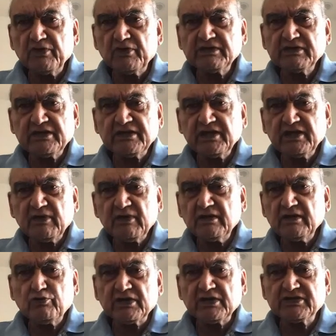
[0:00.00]
She was nothing
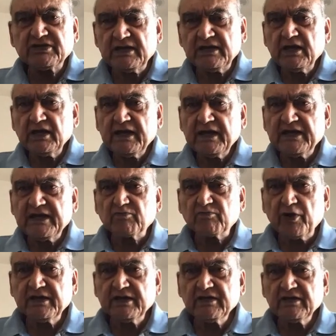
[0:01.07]
but a looter. She
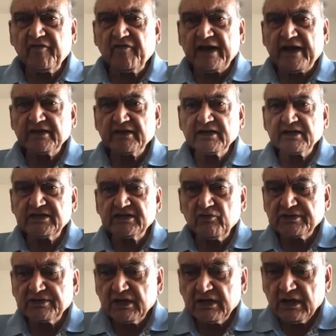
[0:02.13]
exploited the fact that
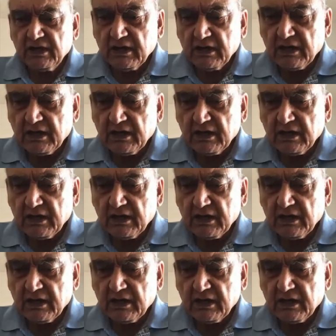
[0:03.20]
she was